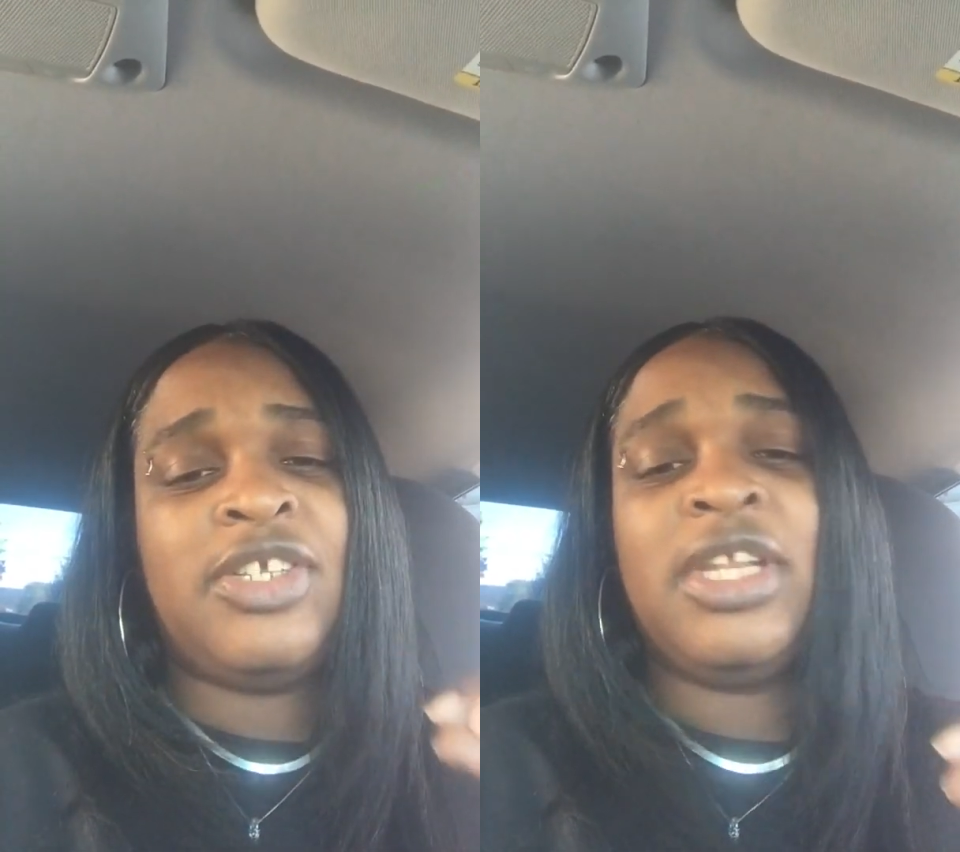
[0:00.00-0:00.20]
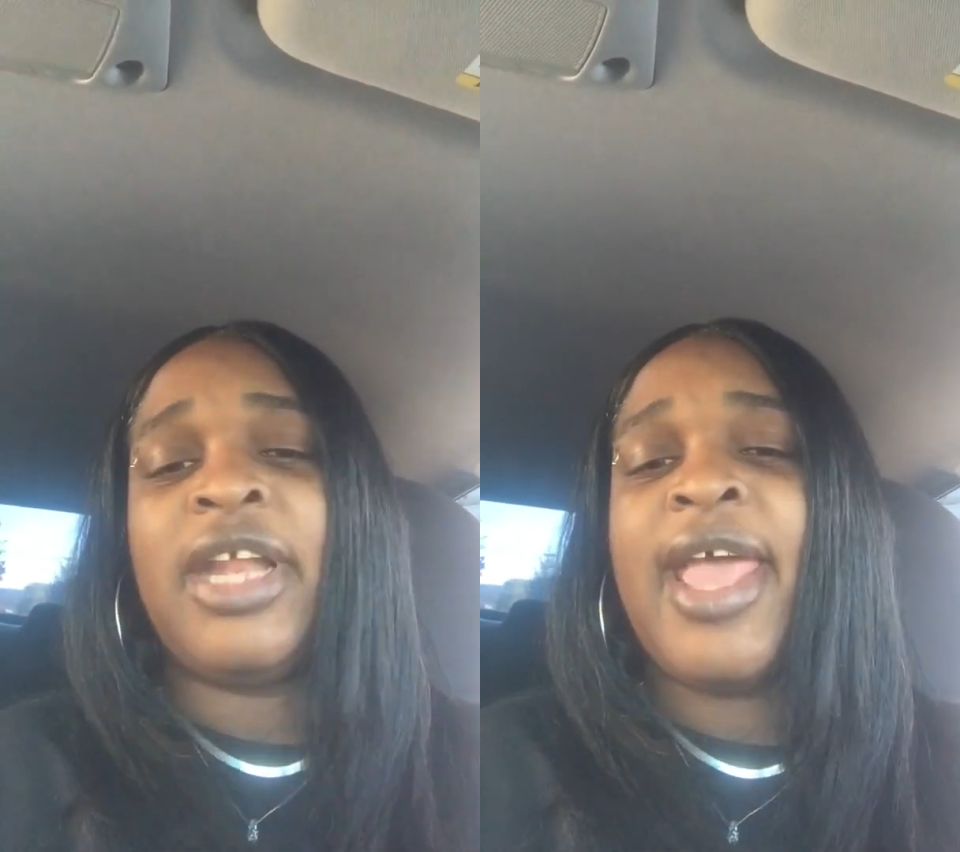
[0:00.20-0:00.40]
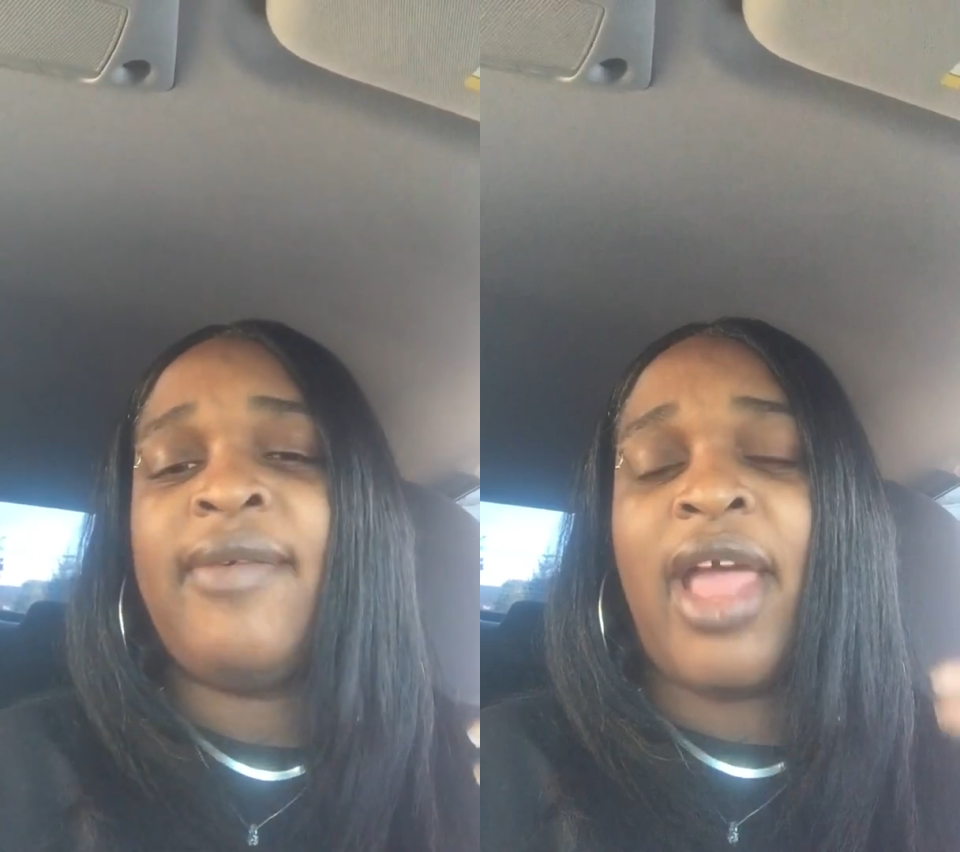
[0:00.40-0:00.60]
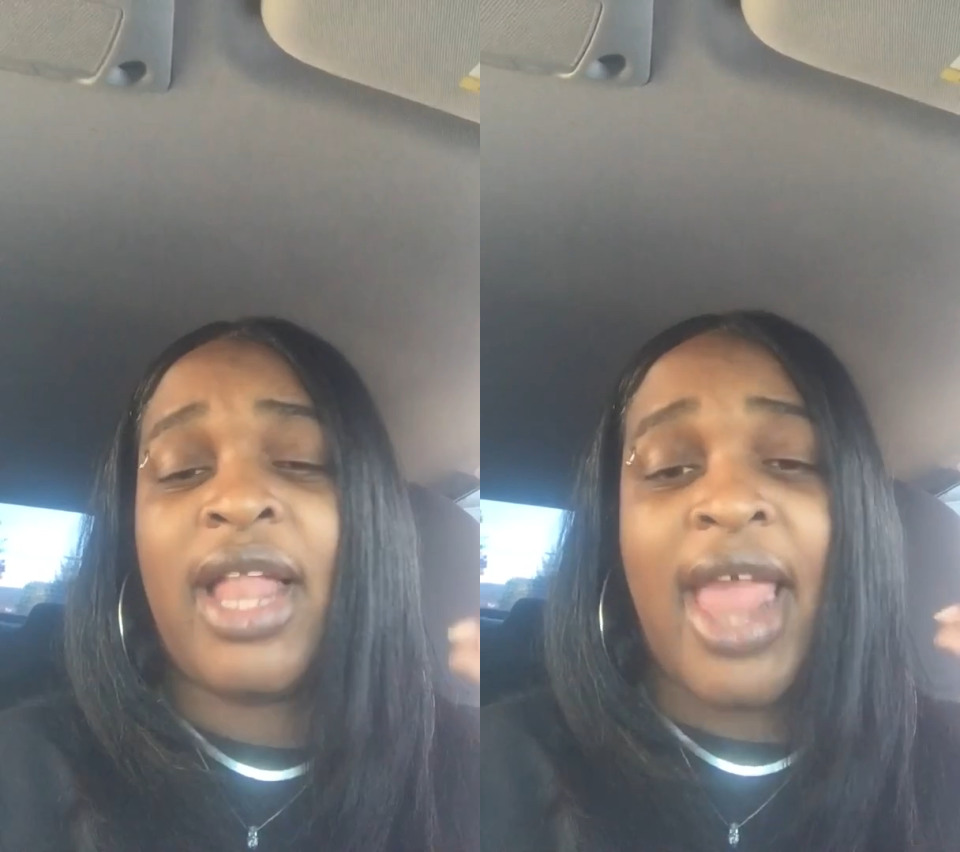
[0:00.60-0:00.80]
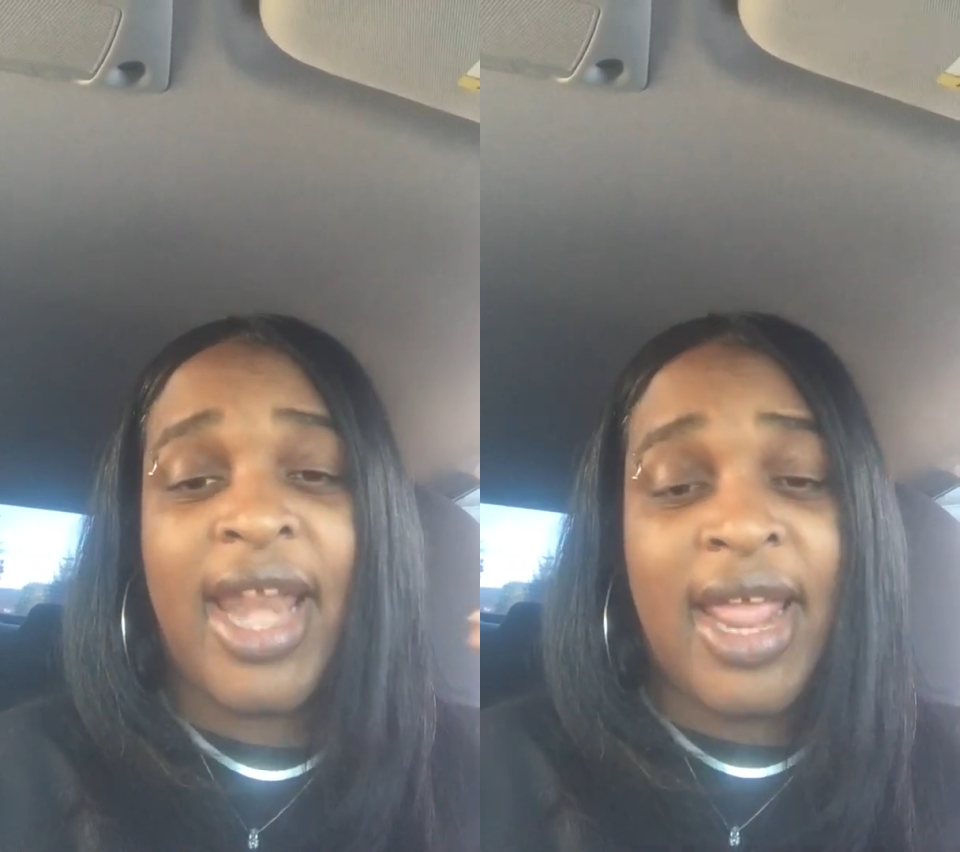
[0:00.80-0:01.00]
she didn't have
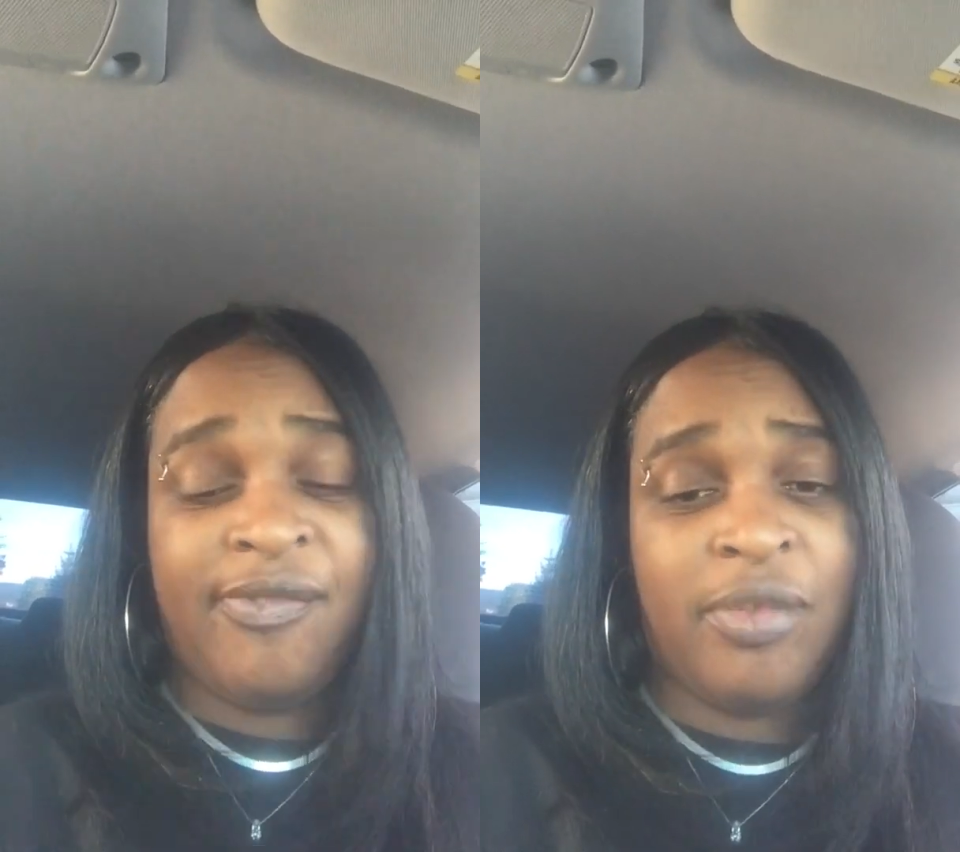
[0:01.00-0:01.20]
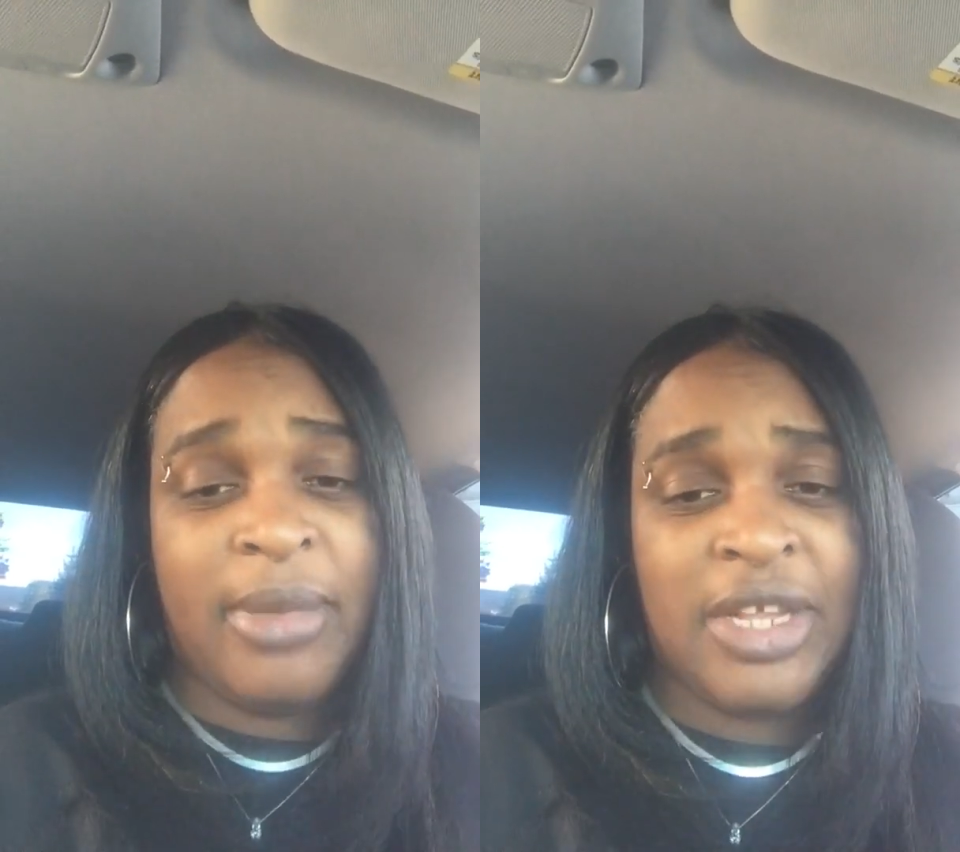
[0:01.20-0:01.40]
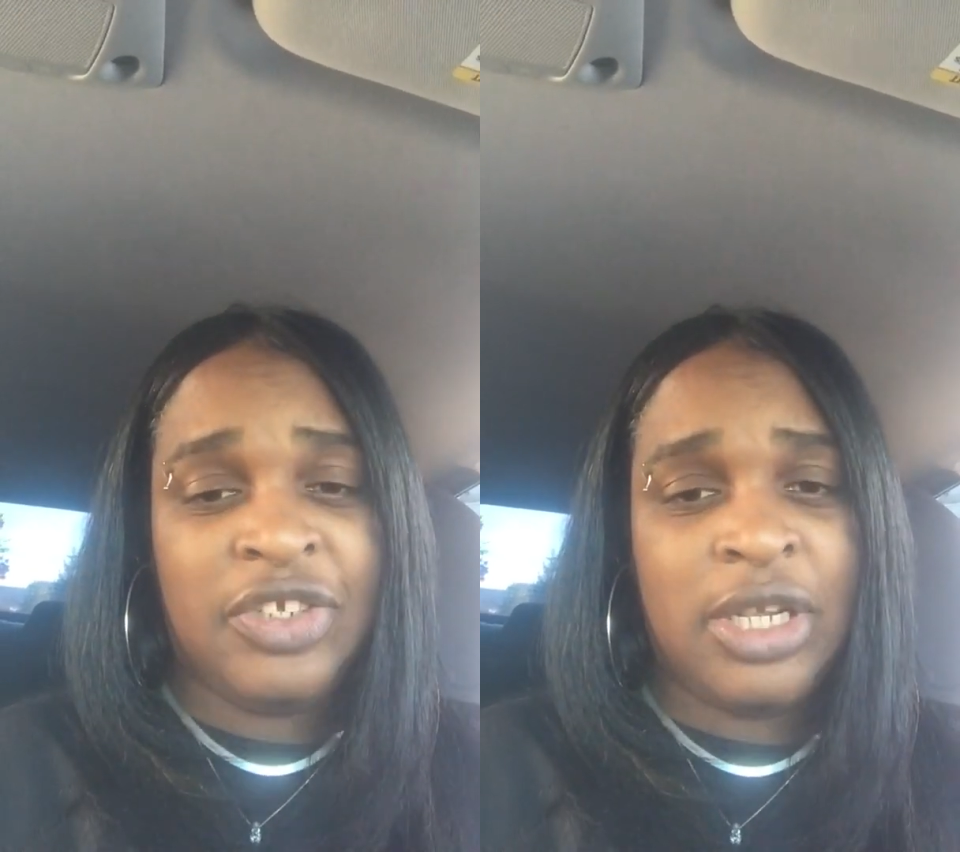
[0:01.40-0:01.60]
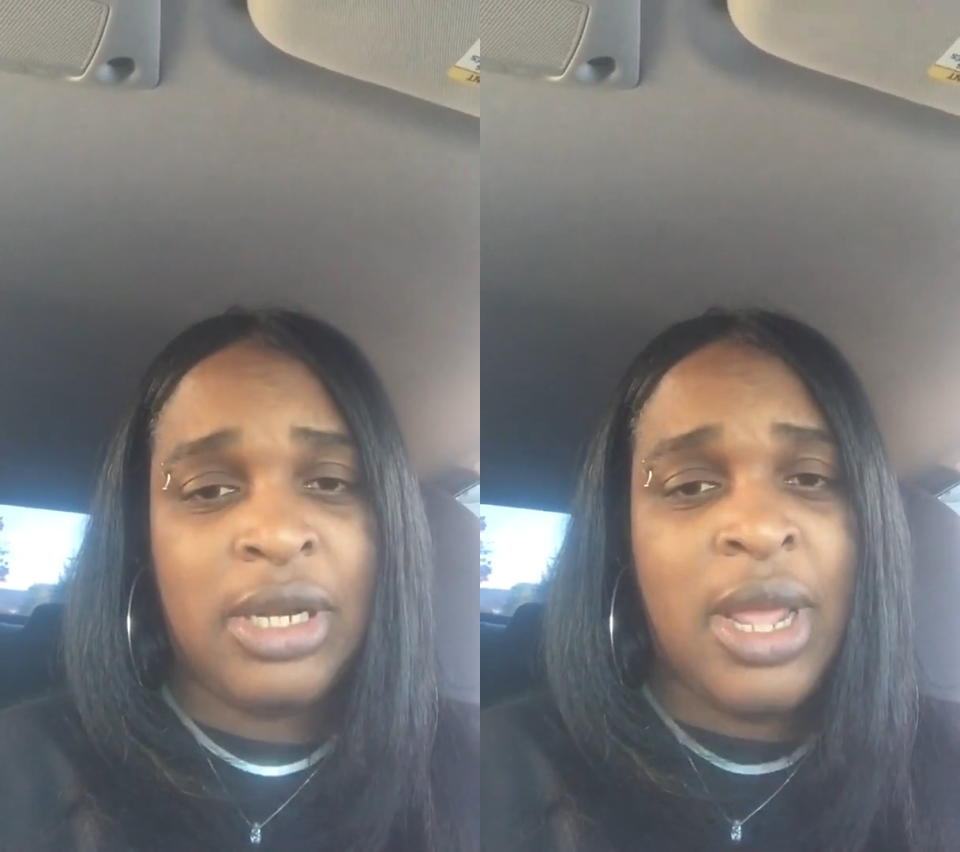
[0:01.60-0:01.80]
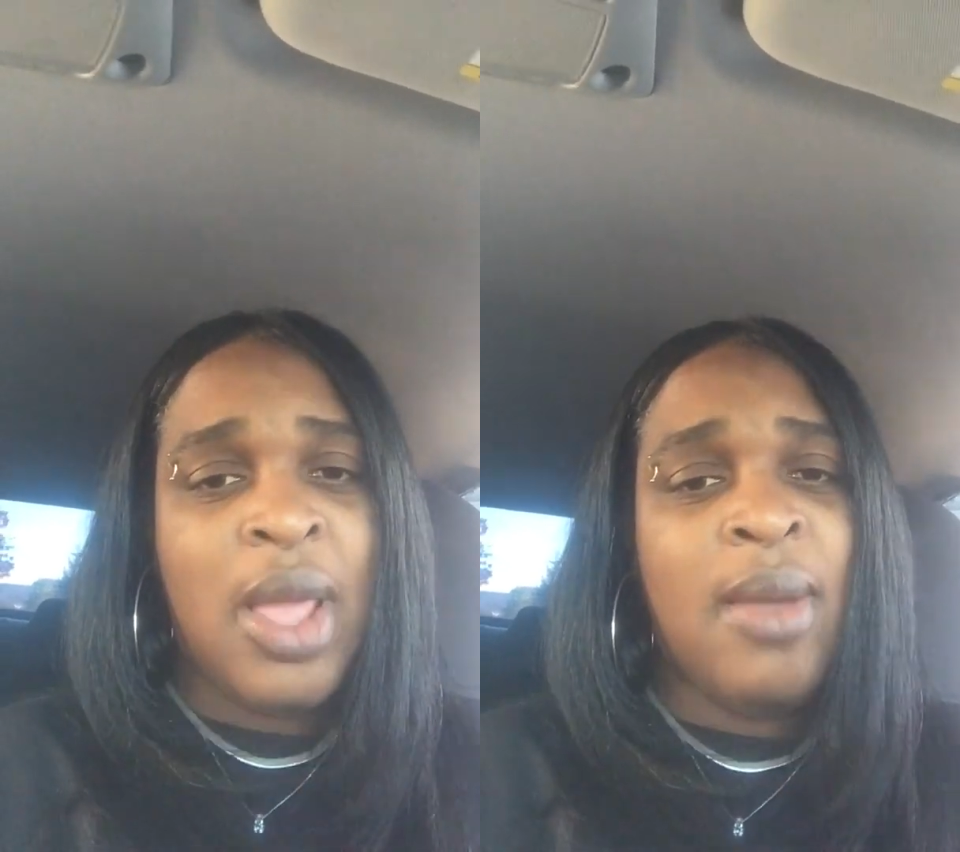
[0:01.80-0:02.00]
like a lot of information